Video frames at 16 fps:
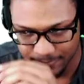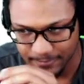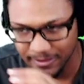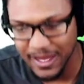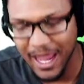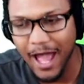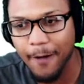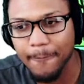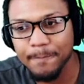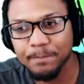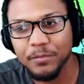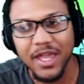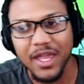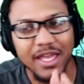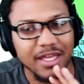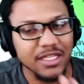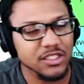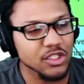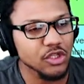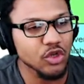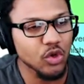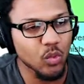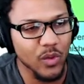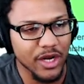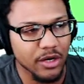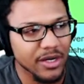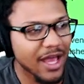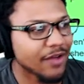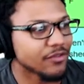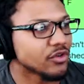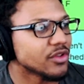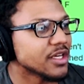Now, it gets a little weird
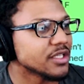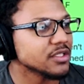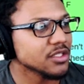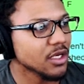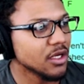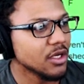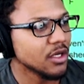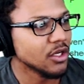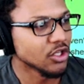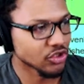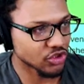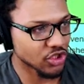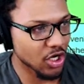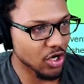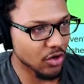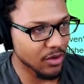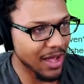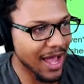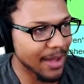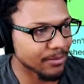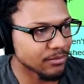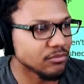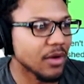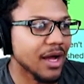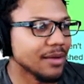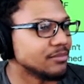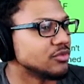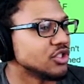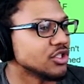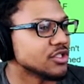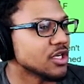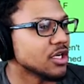after this, so I'm, I'm
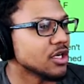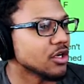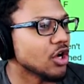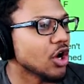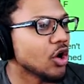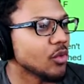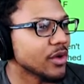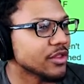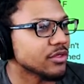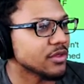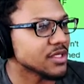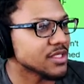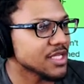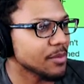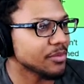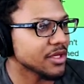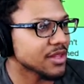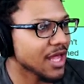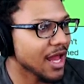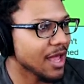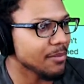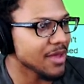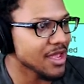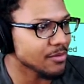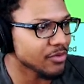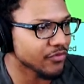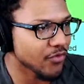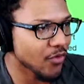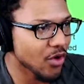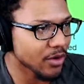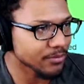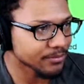just gonna go with the template that I made
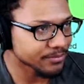before.